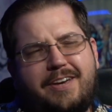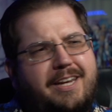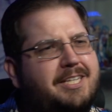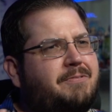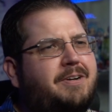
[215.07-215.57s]
He
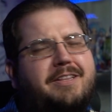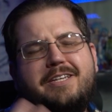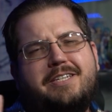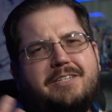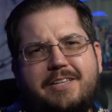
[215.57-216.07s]
doesn't want to
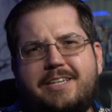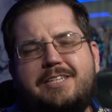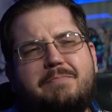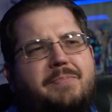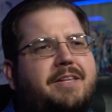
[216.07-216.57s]
listen to
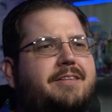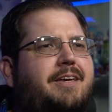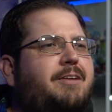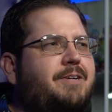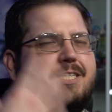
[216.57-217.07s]
this, and
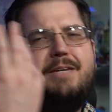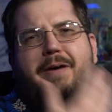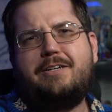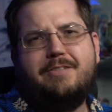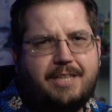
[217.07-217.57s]
he wants to get
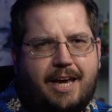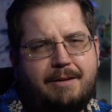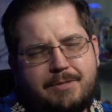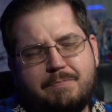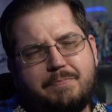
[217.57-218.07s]
back to his games,